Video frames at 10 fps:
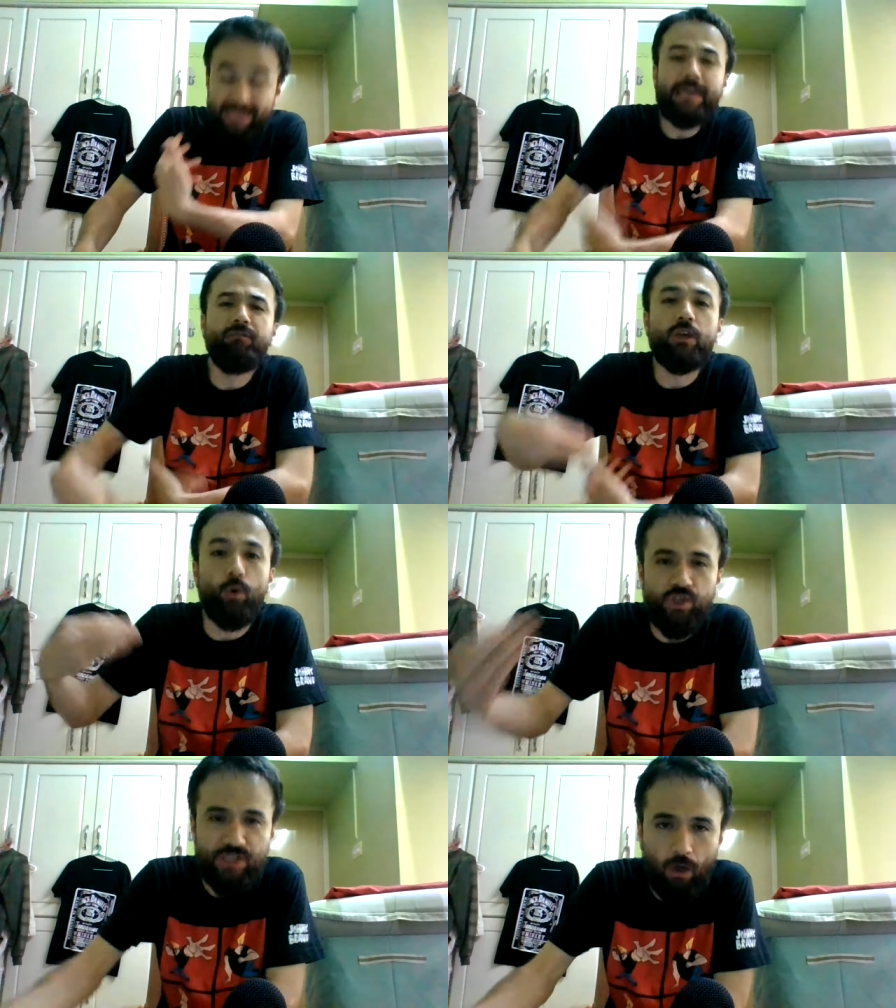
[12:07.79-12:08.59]
giving
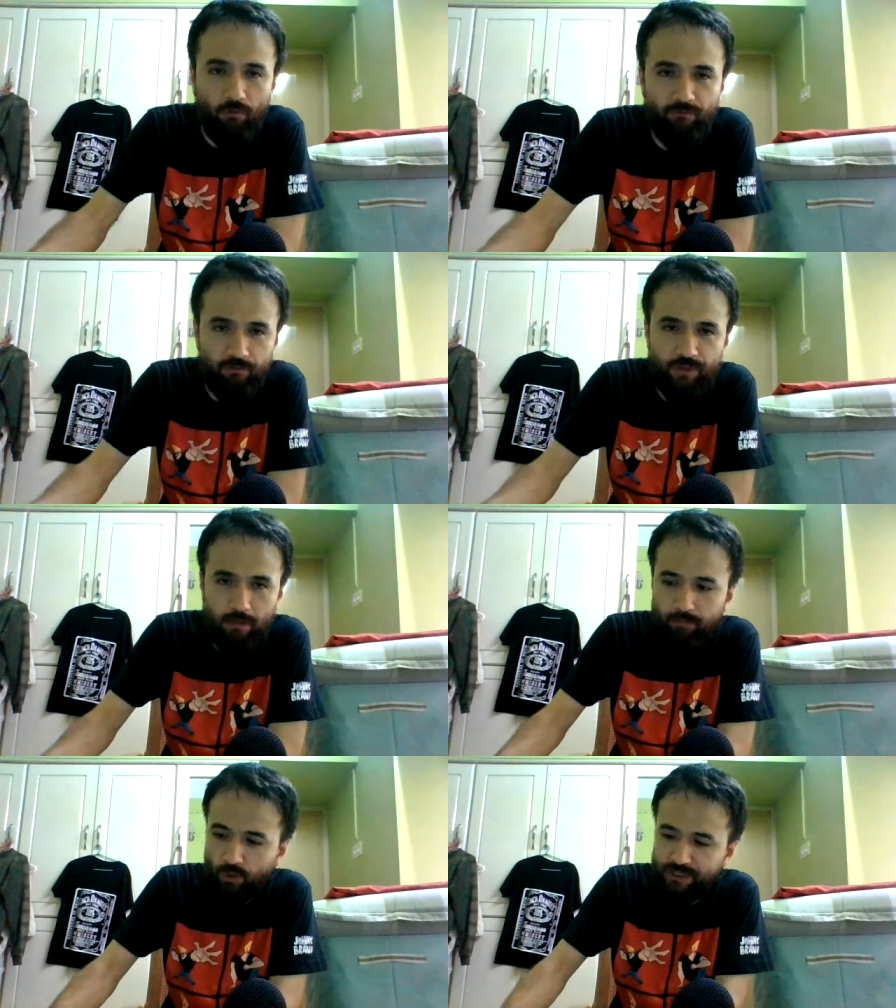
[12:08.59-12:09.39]
yourself the
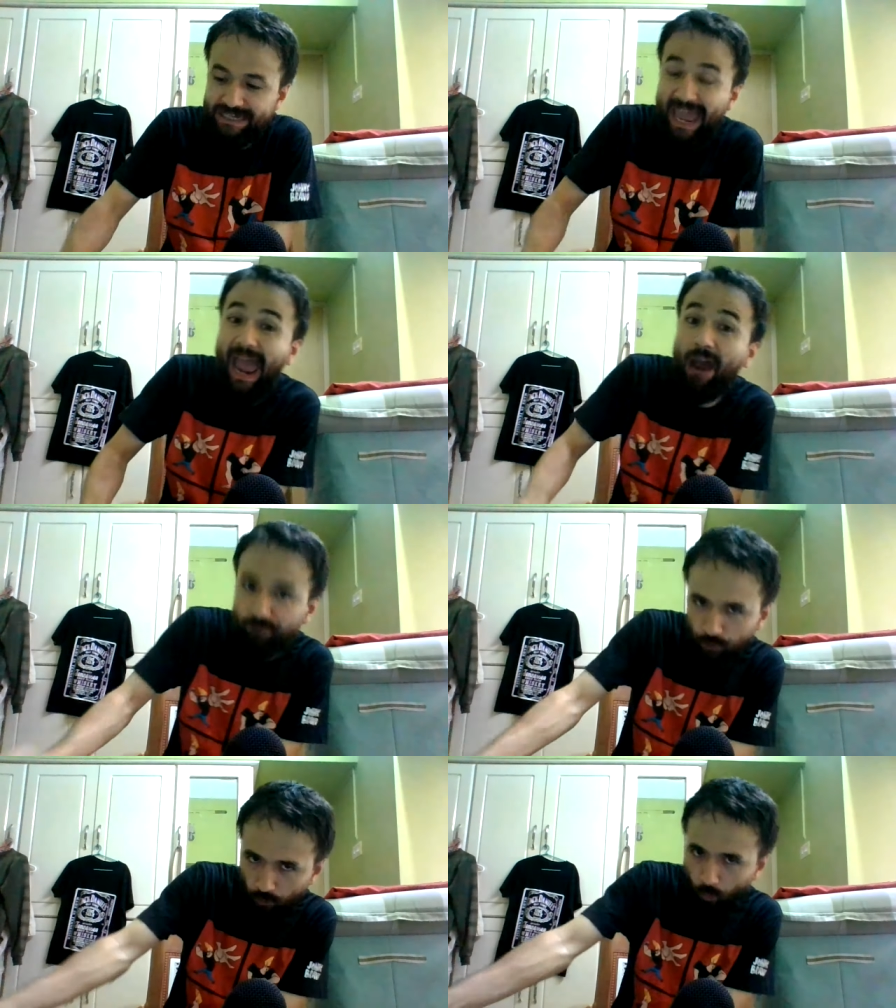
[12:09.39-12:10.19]
ability
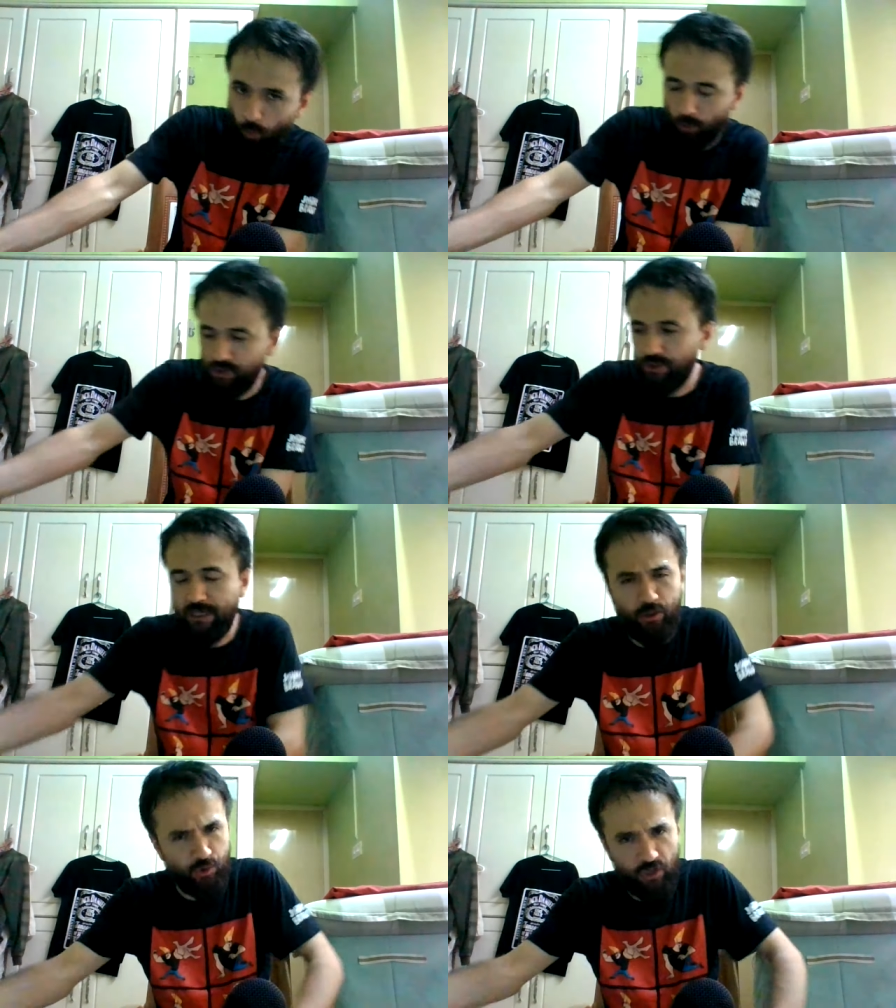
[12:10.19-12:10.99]
after the war to
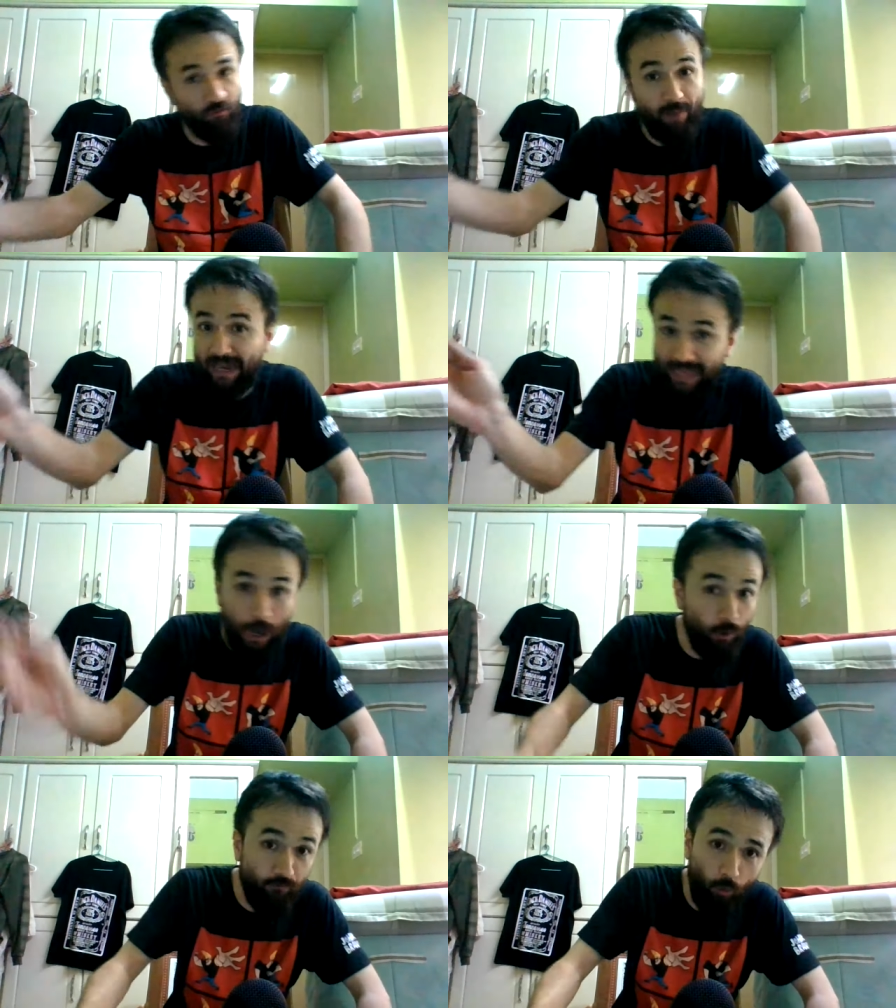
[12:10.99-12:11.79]
dig yourself back
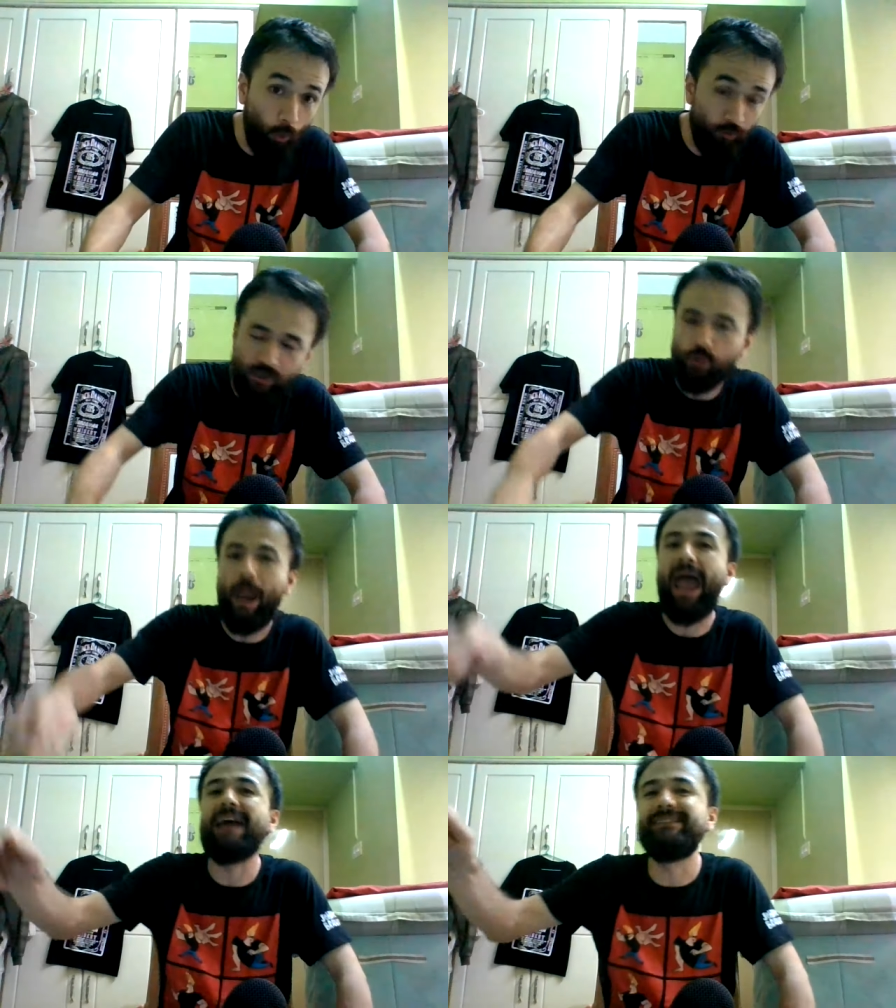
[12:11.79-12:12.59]
out of the hole that you
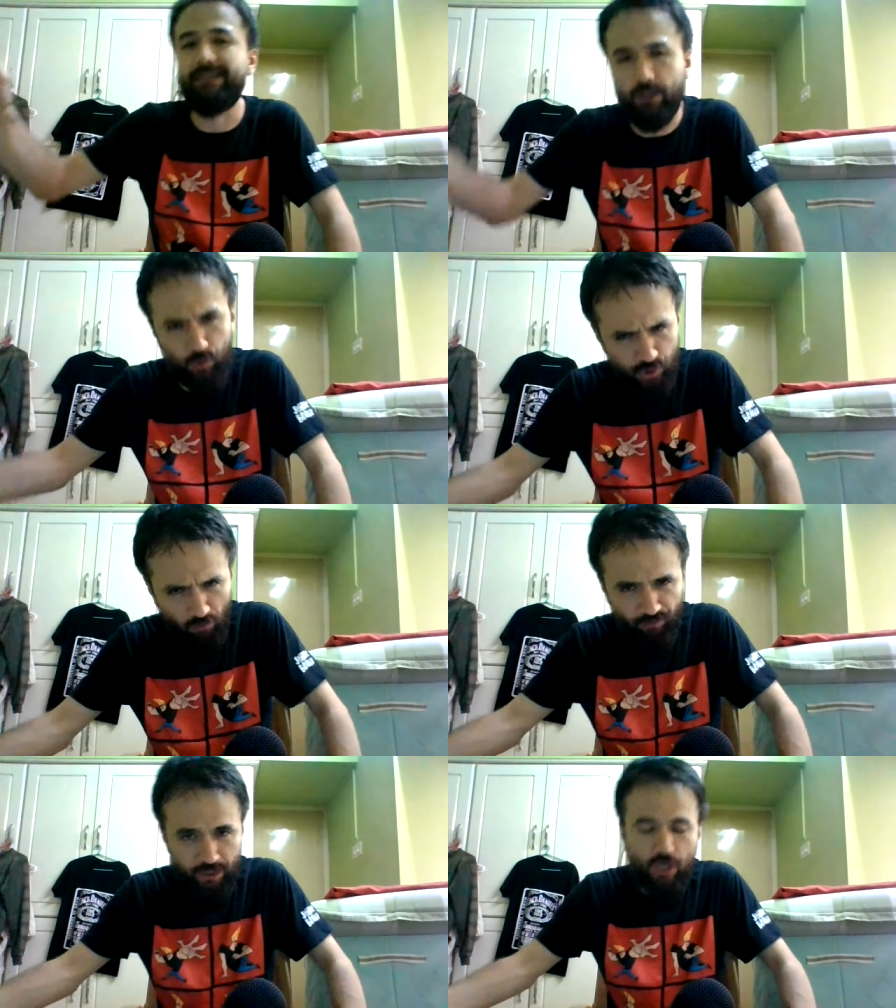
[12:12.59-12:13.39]
had to dig
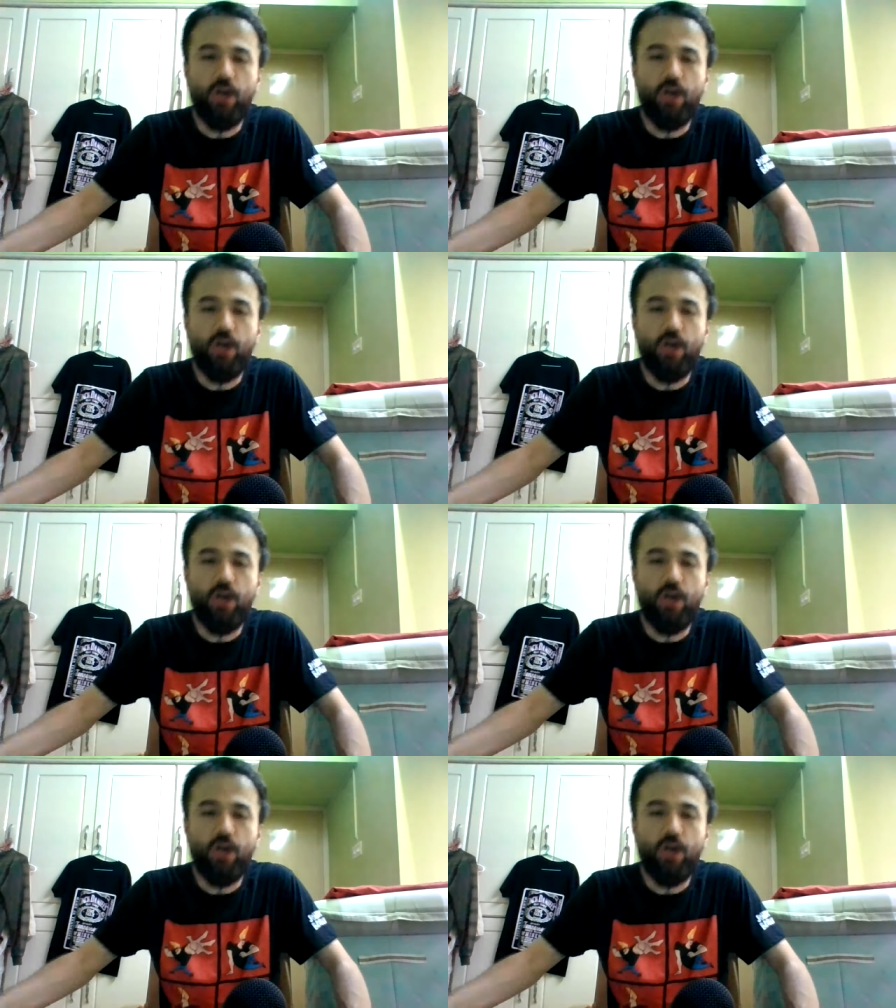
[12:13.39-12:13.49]
yourself in